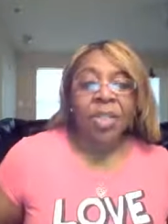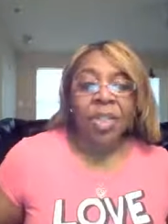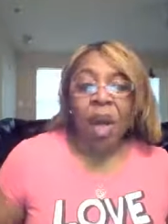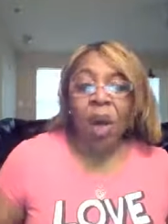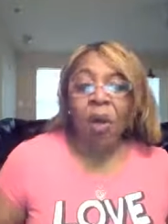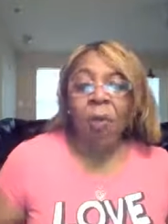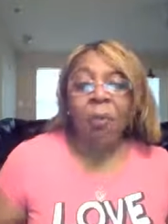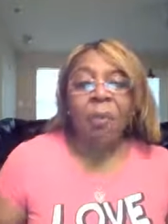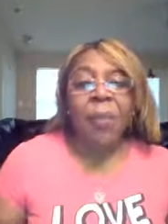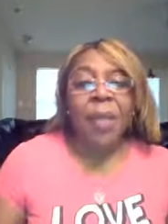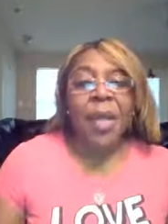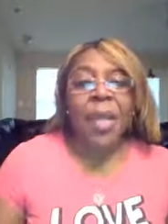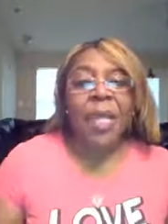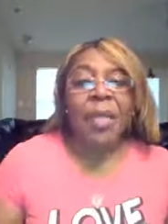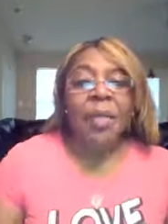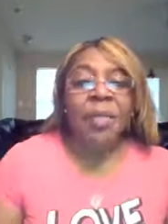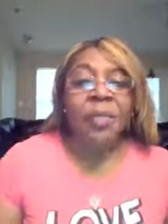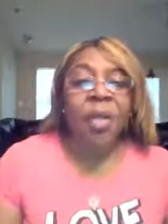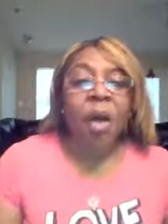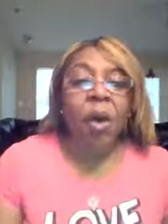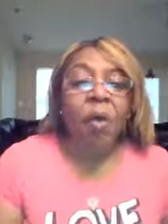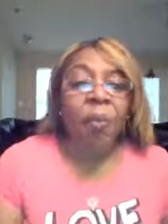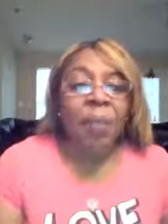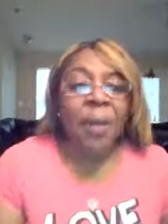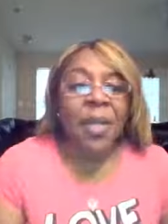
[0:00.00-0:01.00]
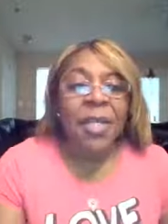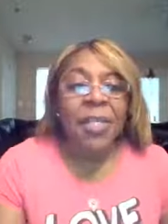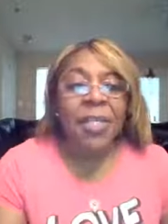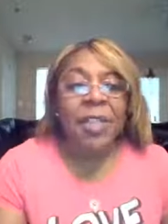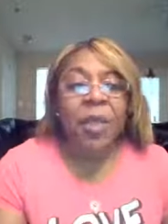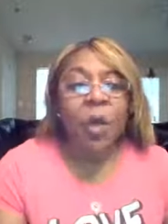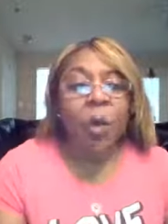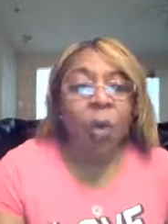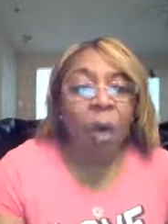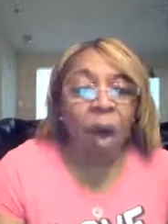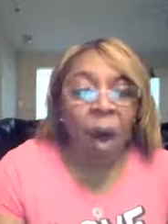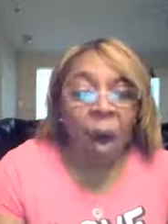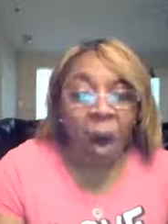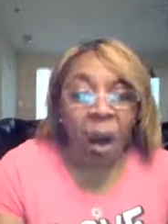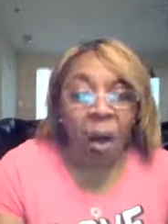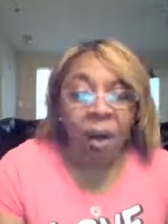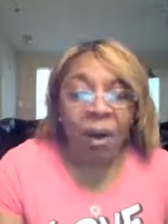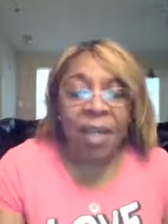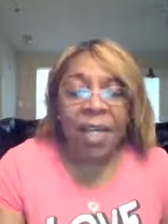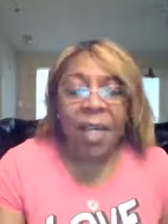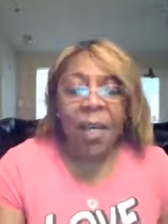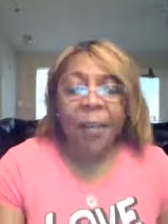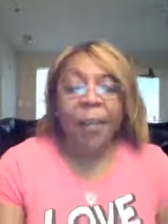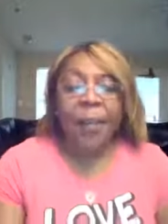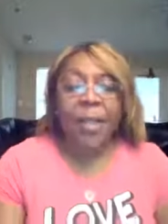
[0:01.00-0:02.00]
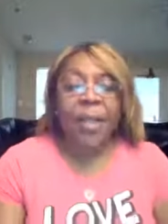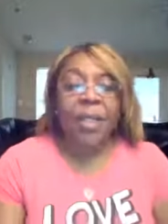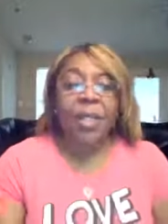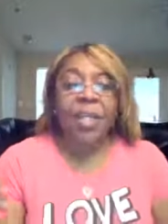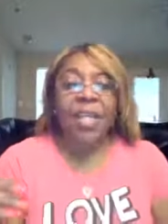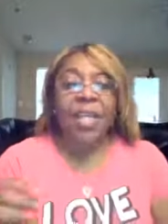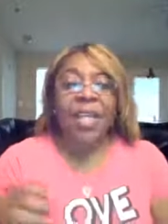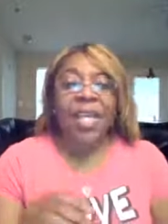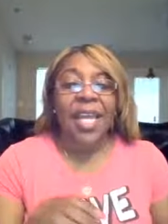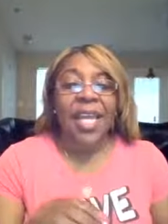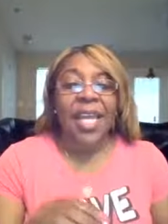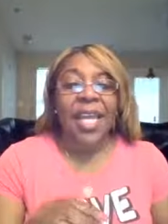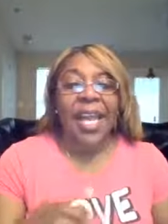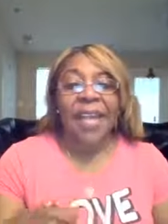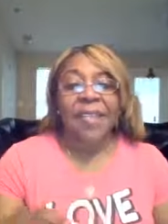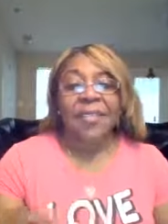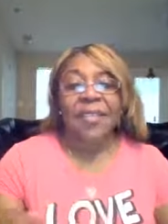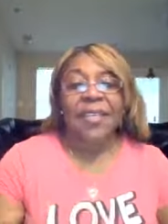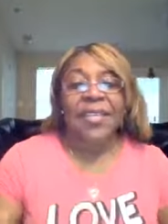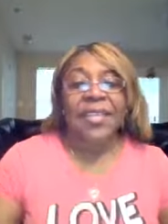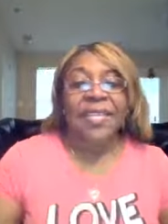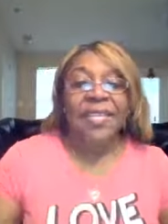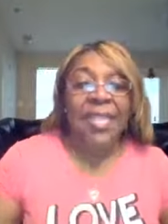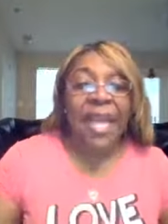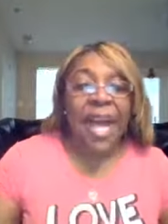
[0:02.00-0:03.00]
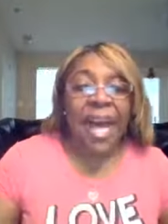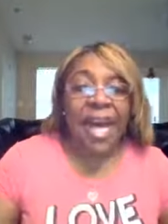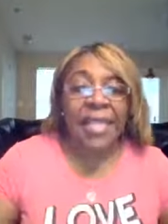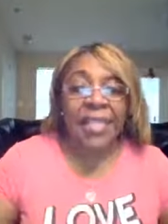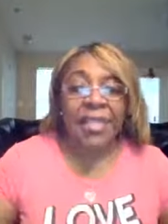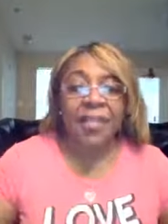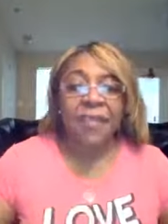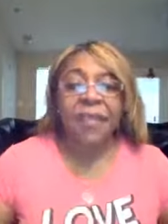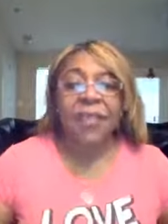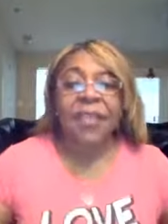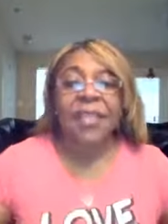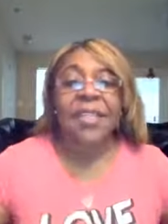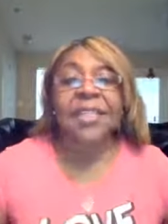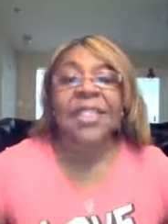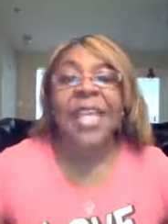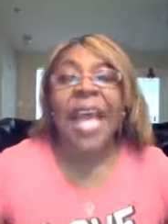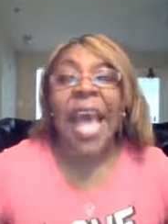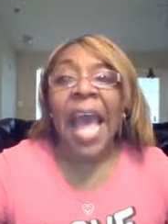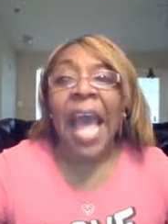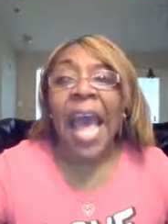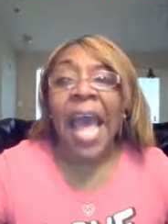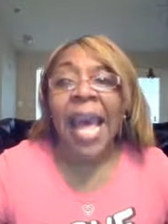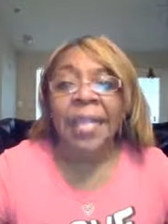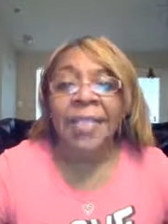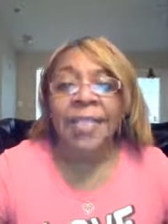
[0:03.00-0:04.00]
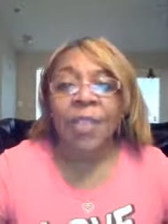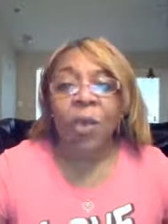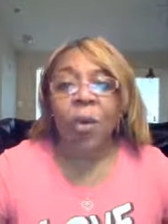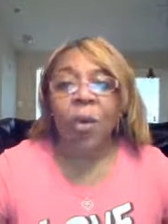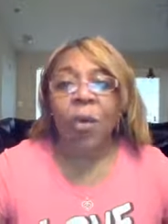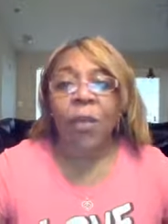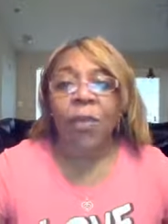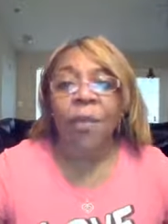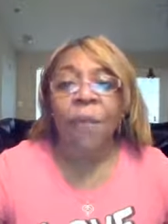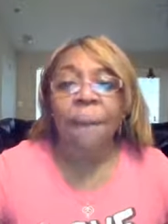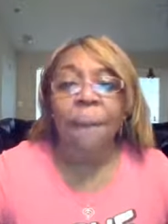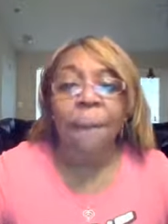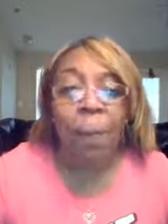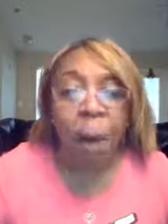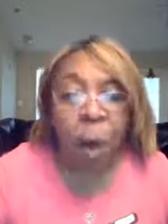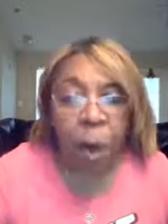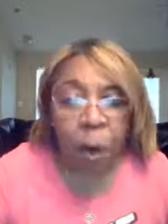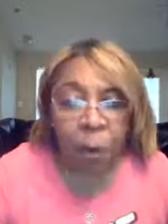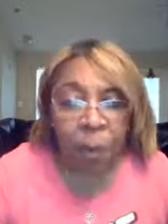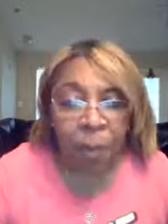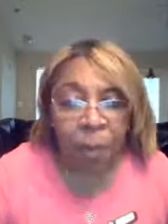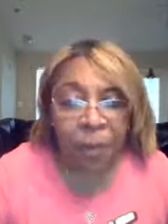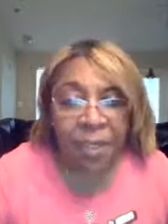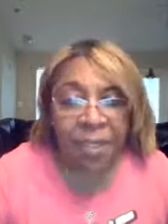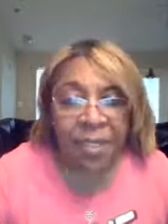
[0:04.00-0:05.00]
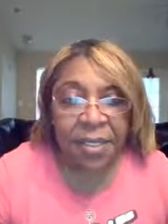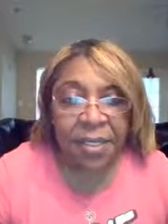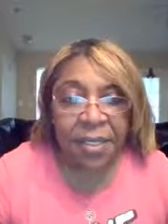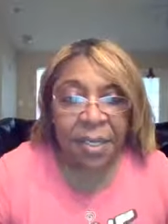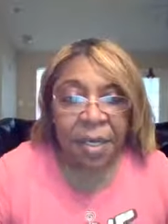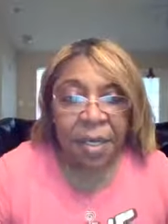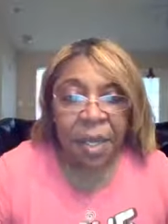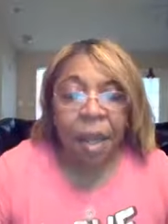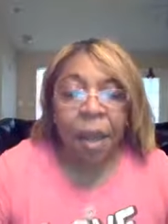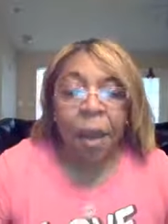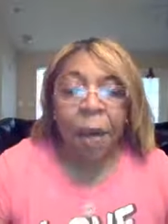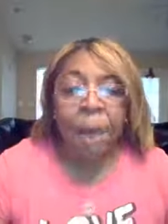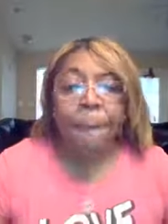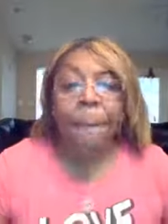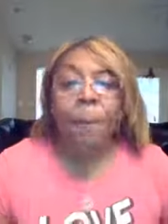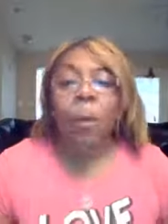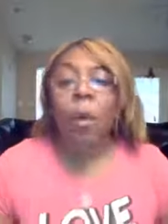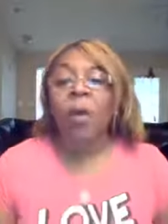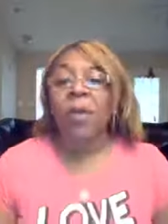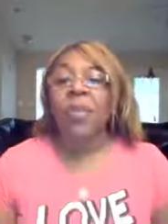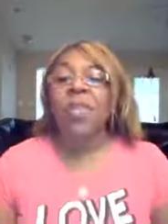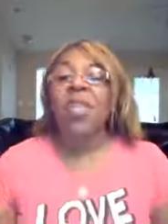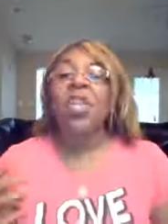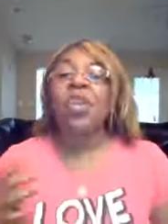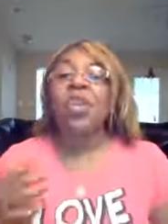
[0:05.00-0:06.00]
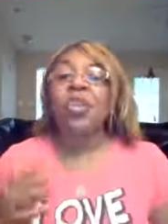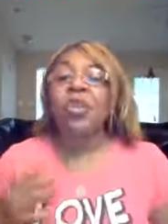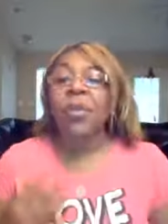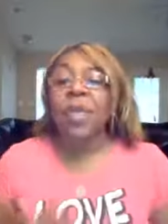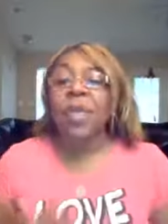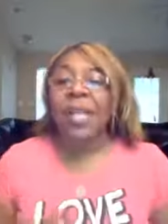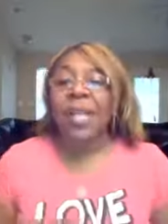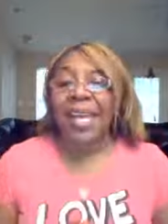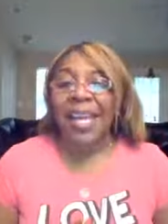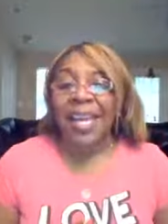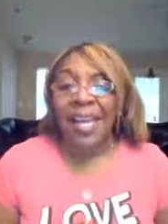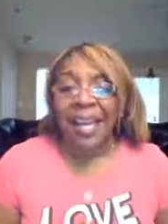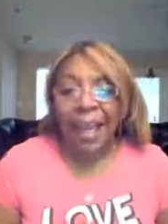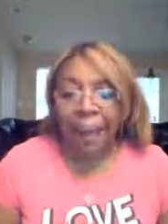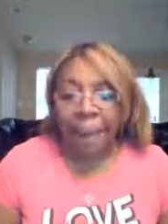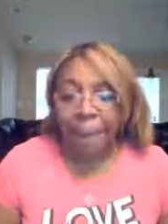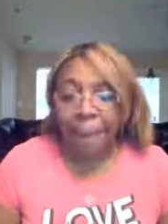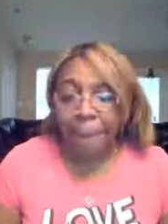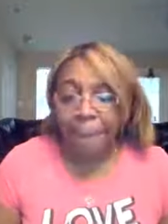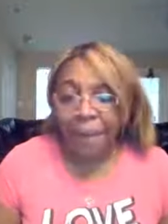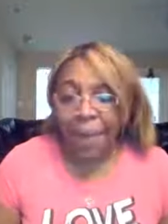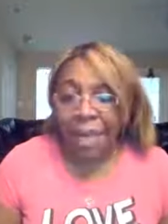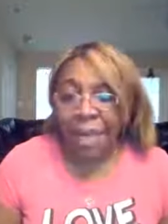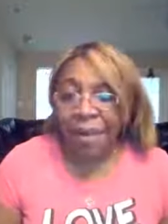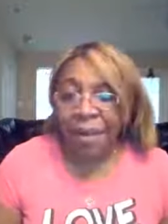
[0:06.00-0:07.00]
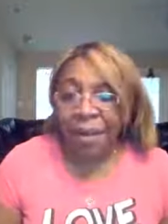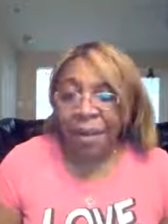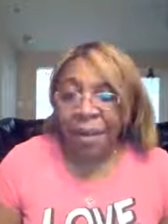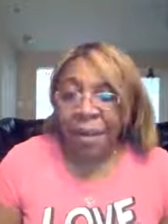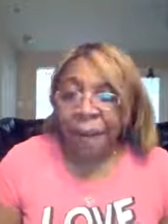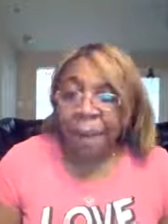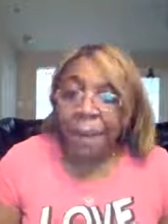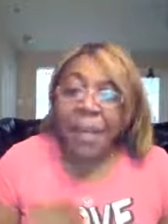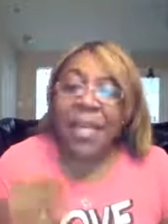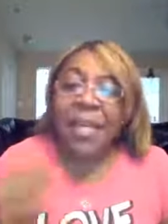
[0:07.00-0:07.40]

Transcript: don't be don't be so caught up in looking at the size of the task or the purpose more than you're looking at me.